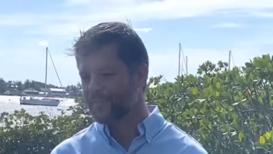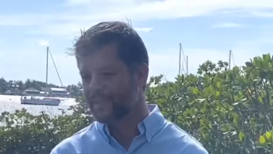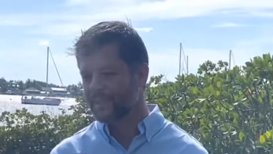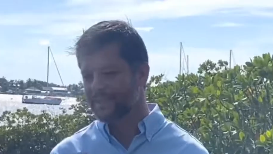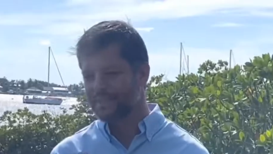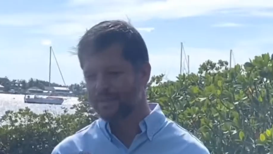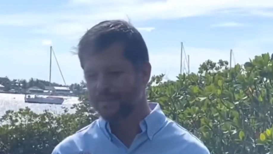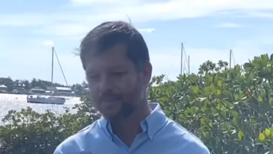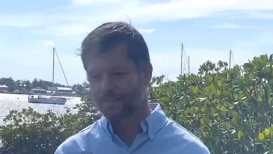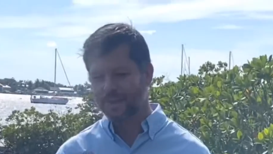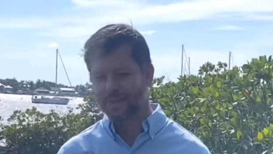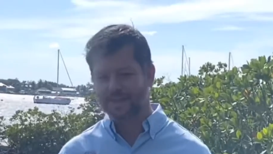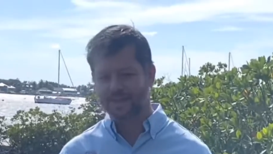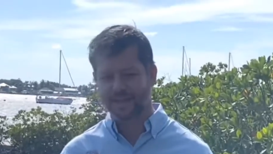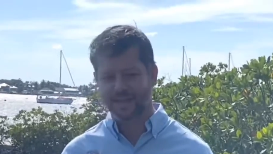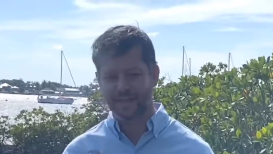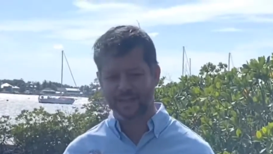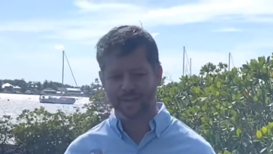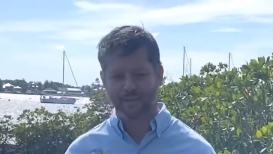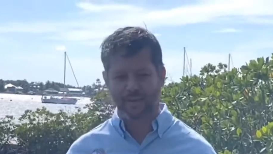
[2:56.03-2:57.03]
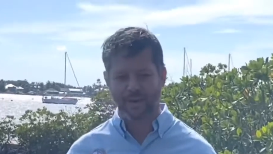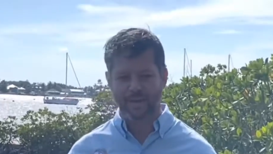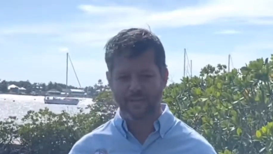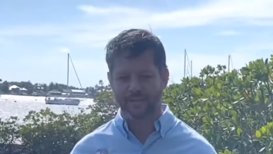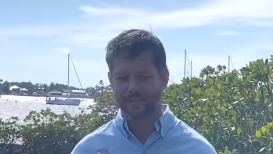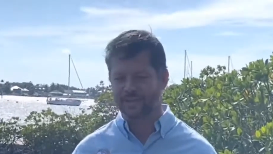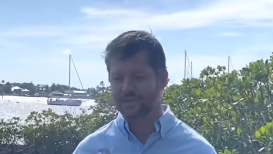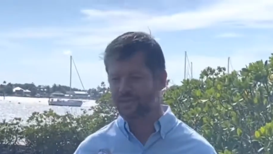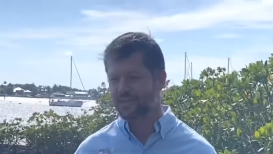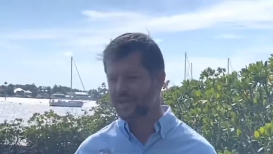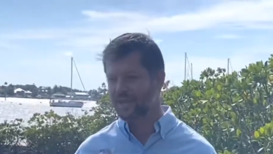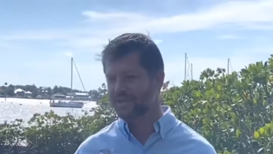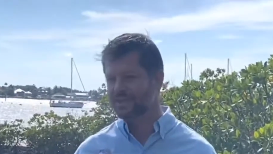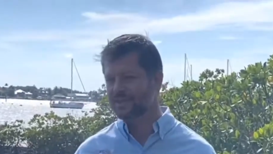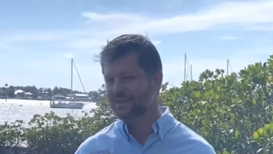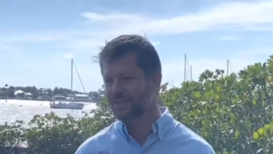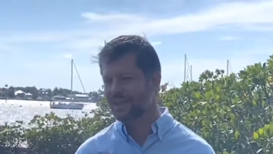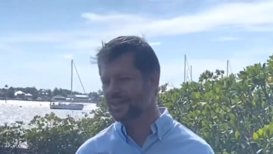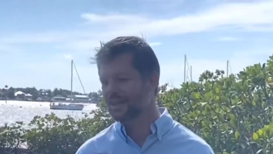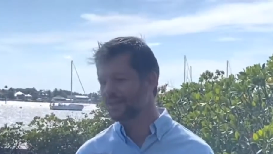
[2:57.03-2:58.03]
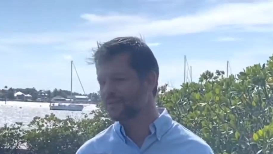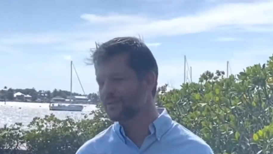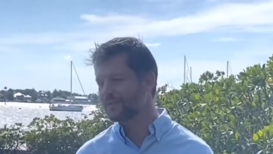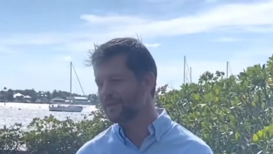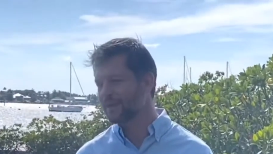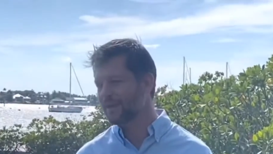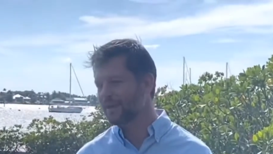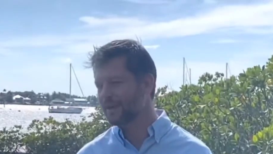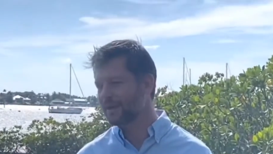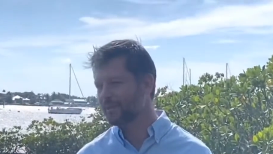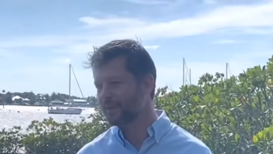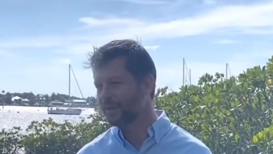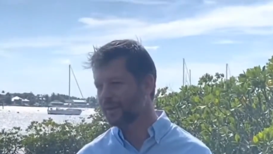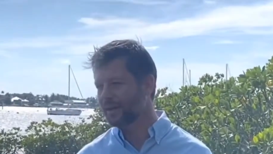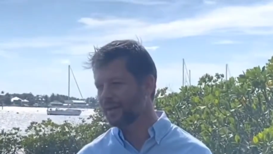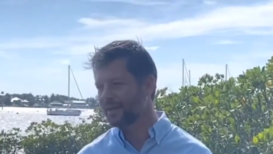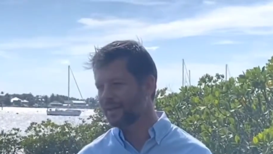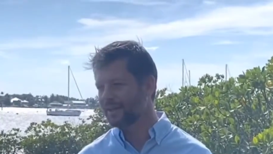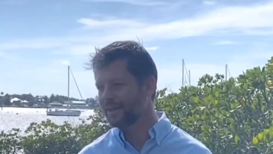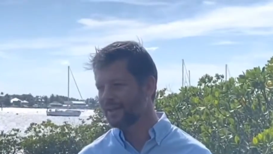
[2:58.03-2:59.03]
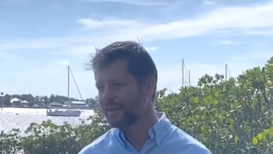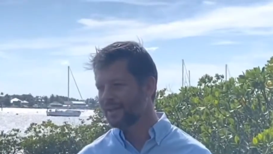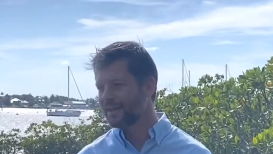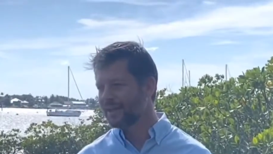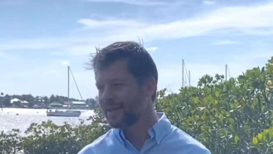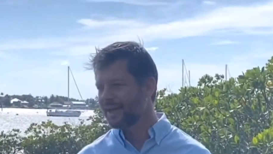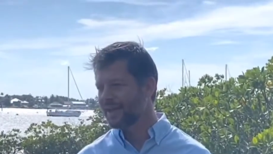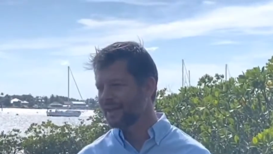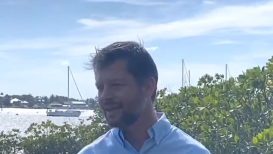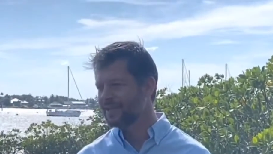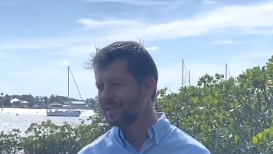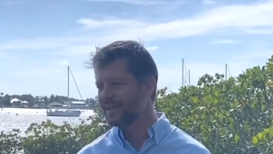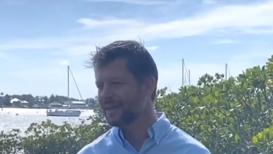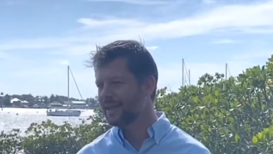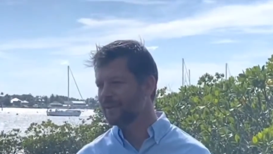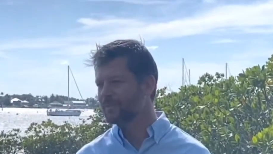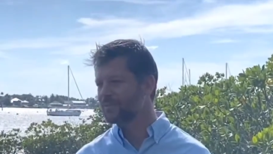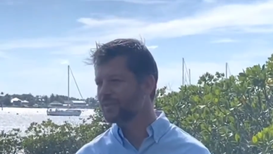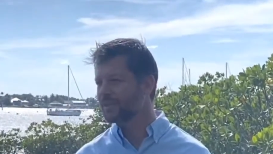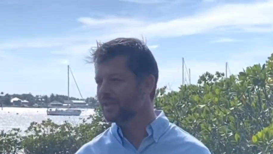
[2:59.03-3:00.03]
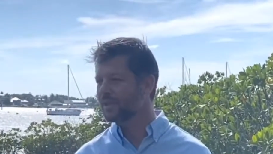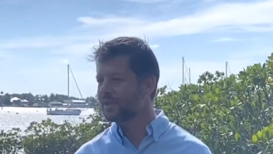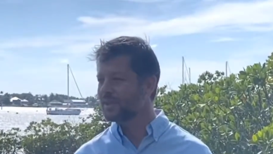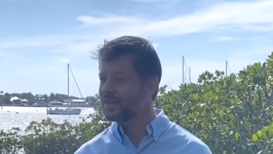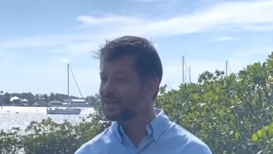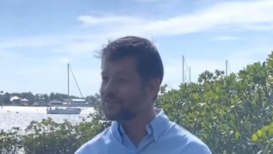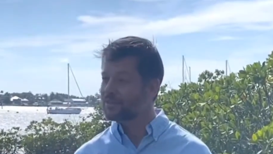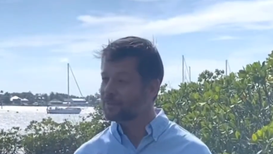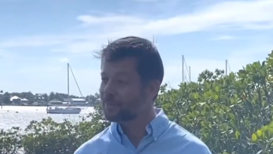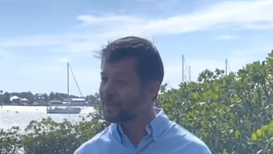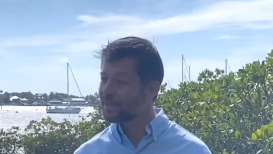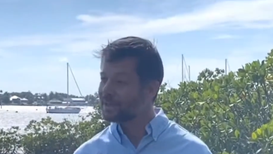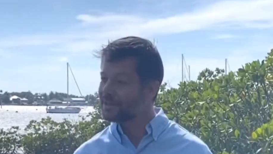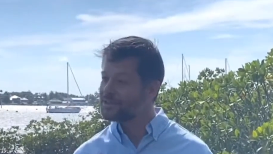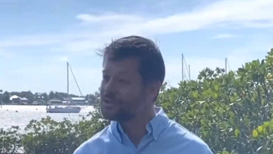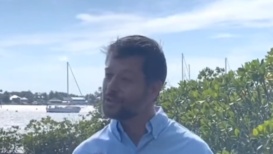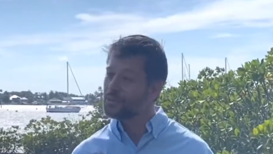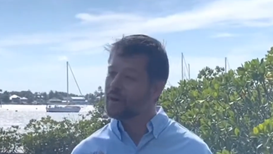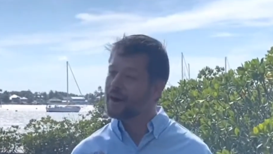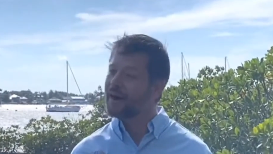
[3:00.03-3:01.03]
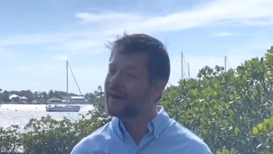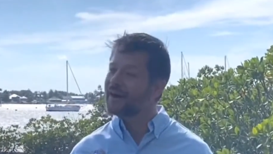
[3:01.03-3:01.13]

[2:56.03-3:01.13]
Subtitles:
to maintain the right vegetation ecotype and to keep salinities from getting too